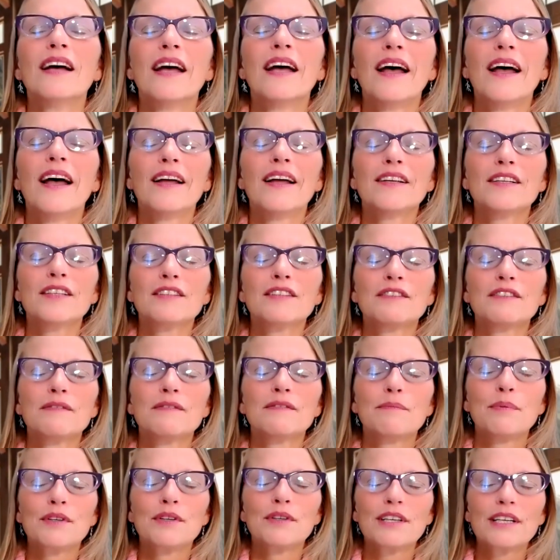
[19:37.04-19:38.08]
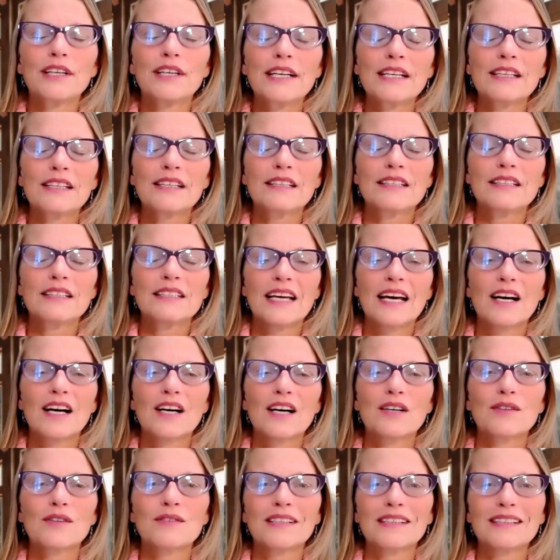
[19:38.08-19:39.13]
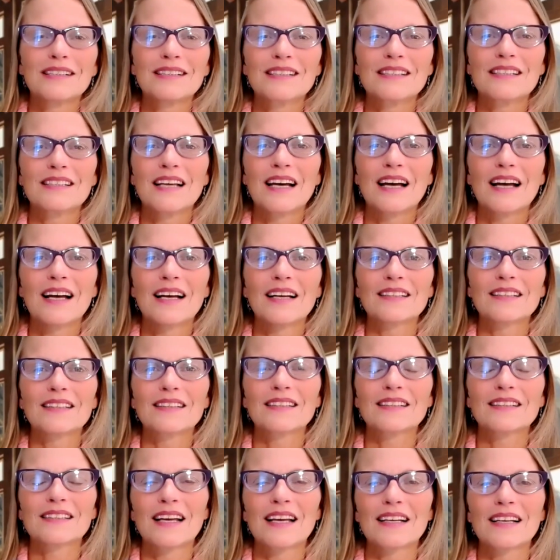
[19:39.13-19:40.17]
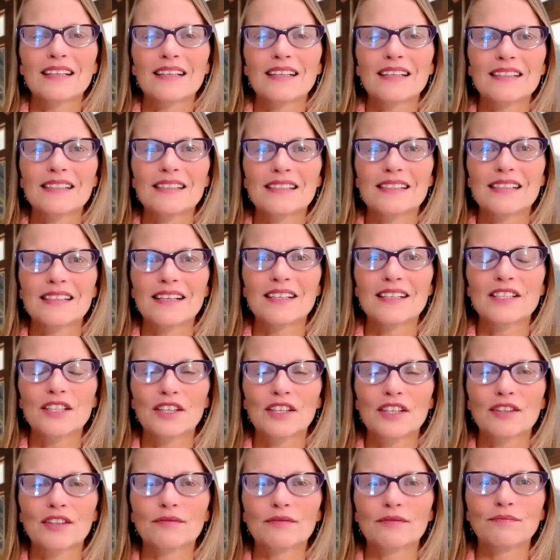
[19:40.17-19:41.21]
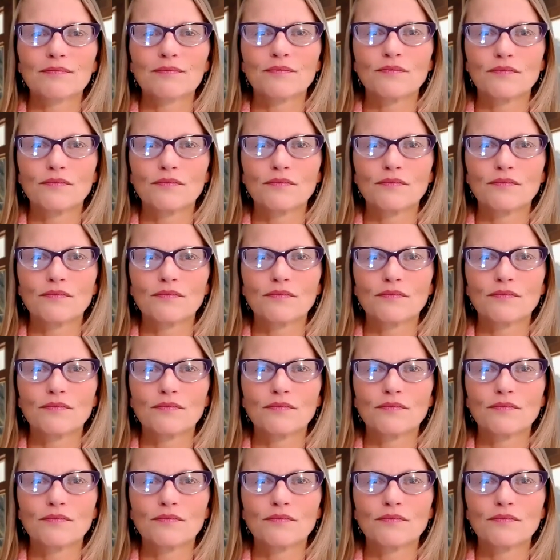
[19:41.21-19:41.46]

And breathe down into that second center.